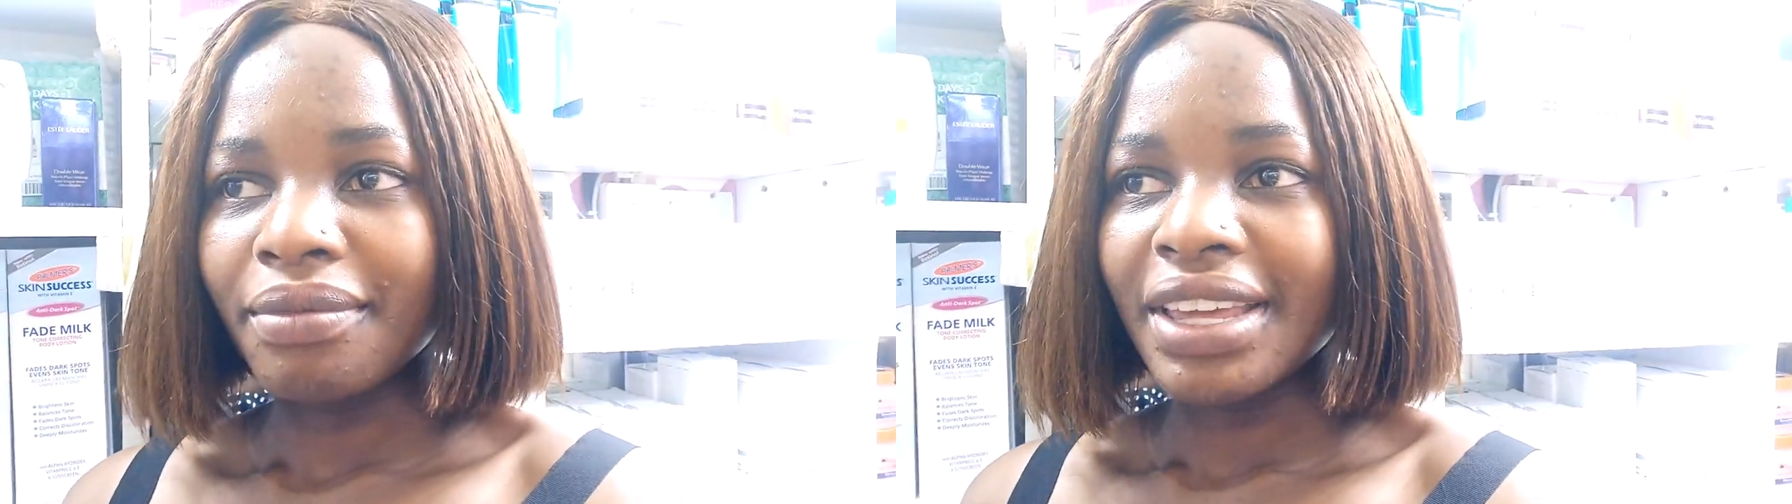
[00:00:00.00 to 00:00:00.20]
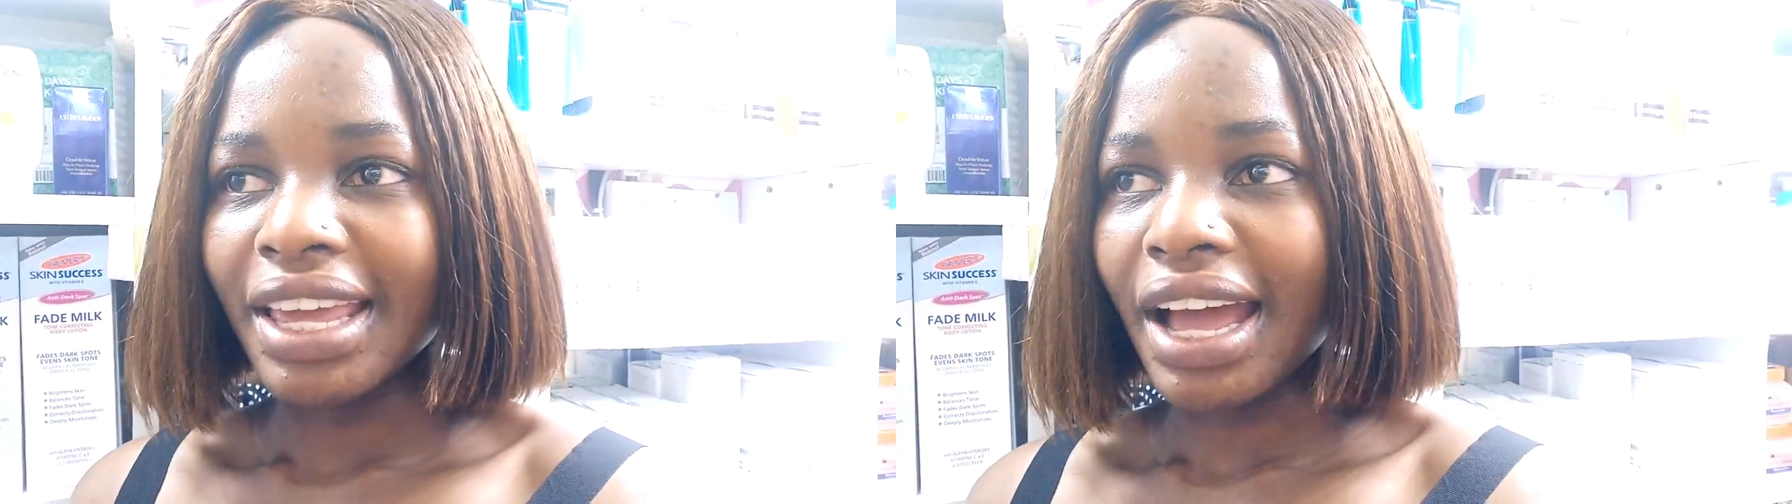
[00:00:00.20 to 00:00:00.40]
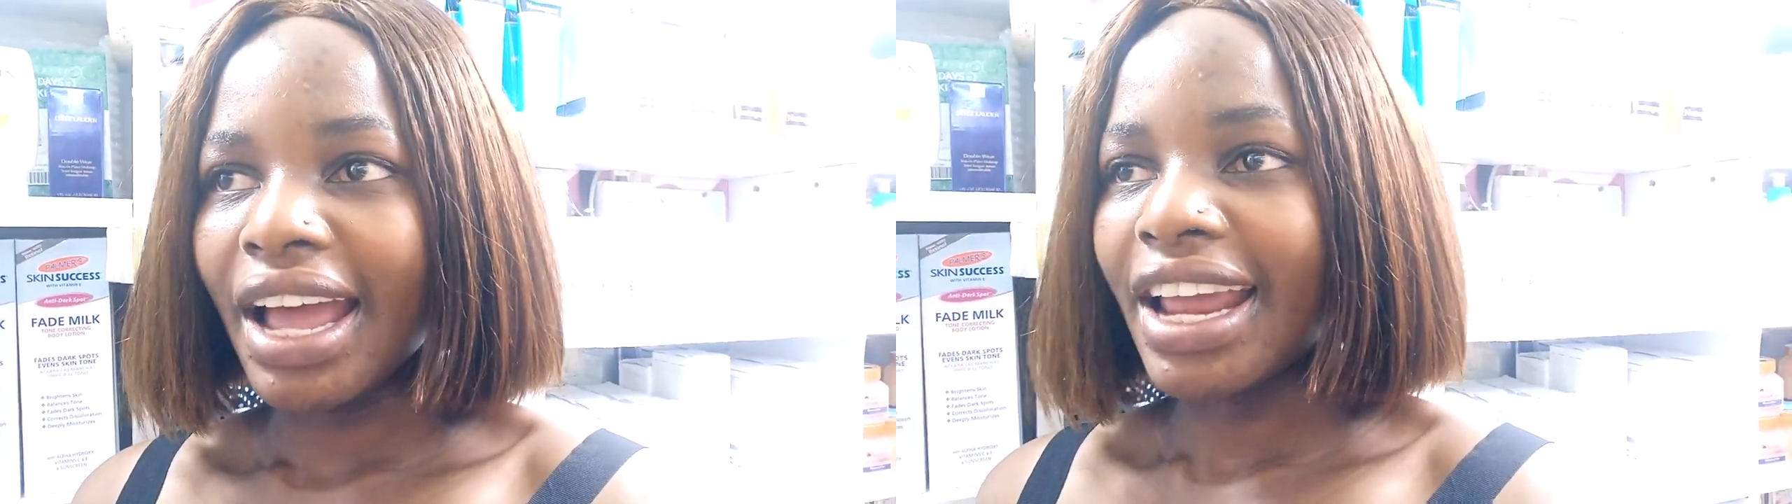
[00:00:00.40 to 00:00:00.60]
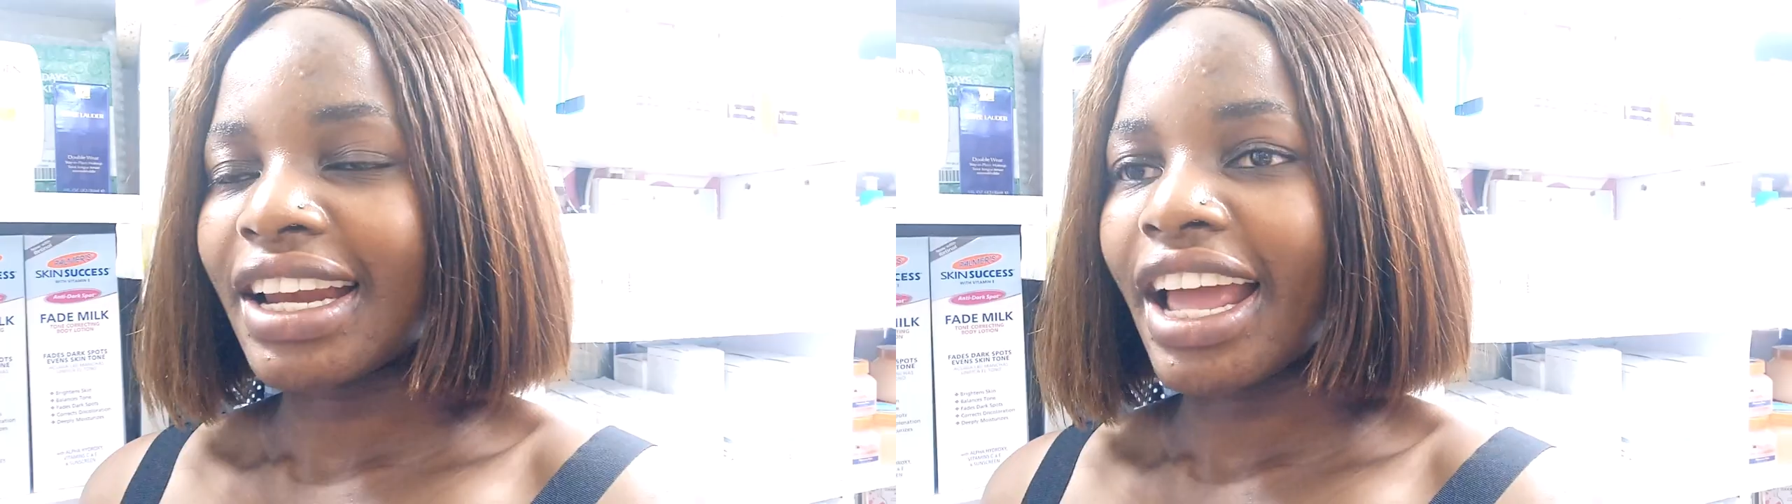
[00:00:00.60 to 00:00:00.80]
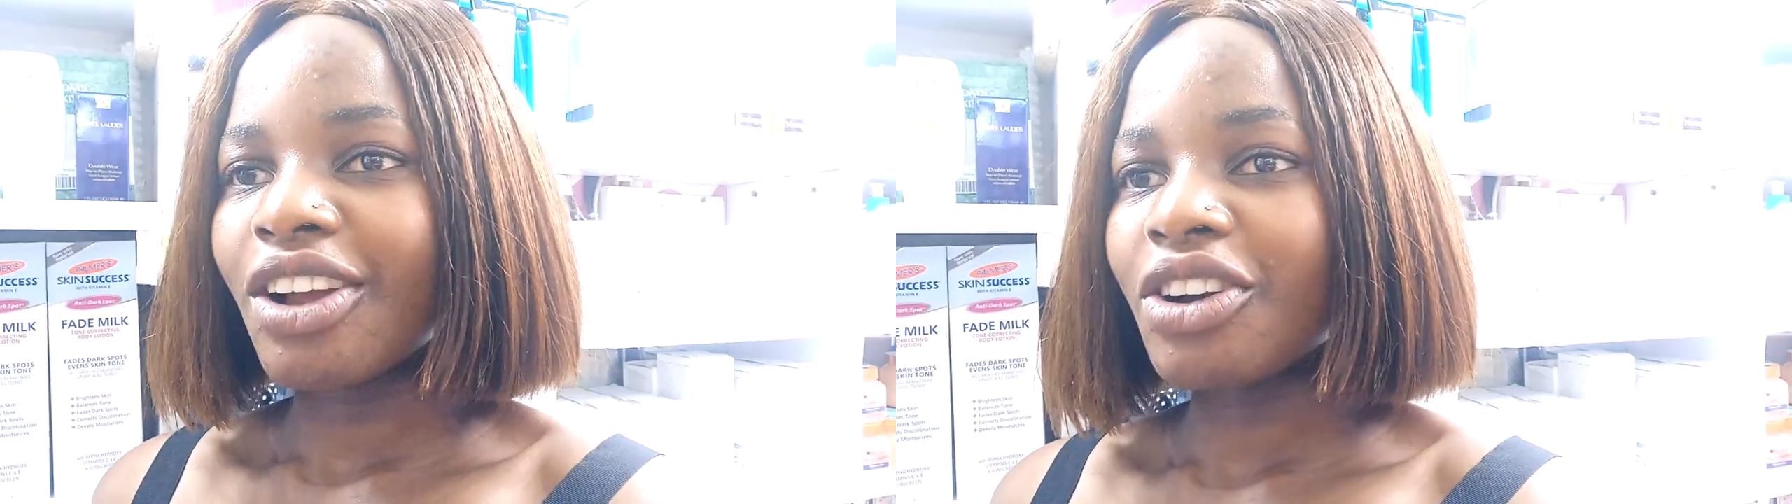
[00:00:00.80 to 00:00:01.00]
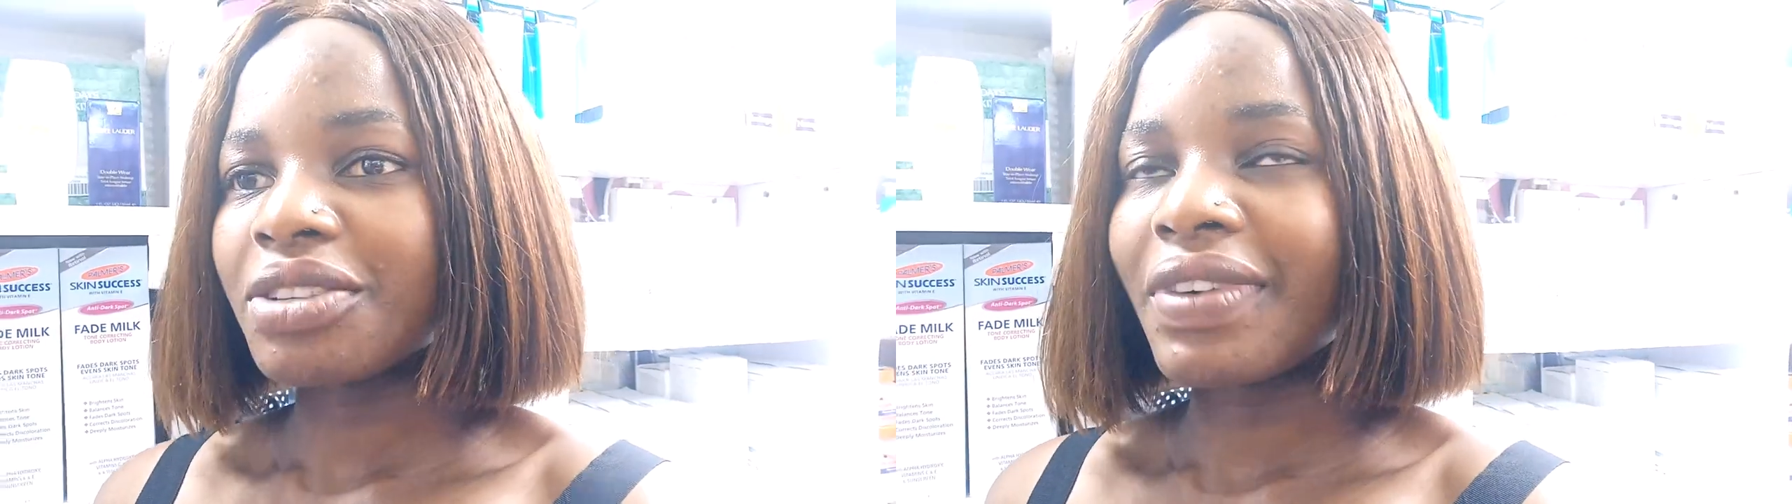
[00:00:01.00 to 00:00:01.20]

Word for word: here and i got